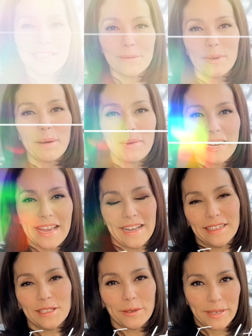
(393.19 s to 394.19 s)
Tip number
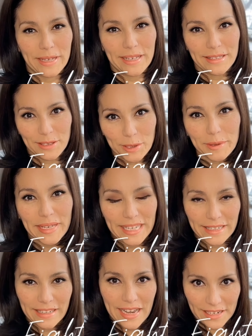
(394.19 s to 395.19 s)
8 is to
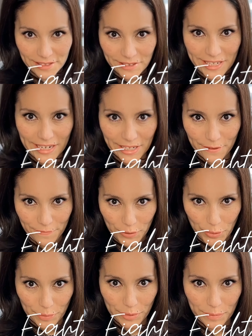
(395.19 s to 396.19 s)
eat lactogenic
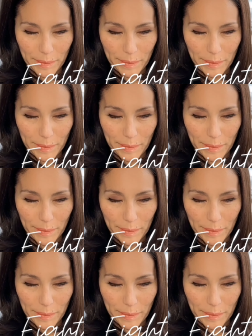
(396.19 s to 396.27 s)
foods,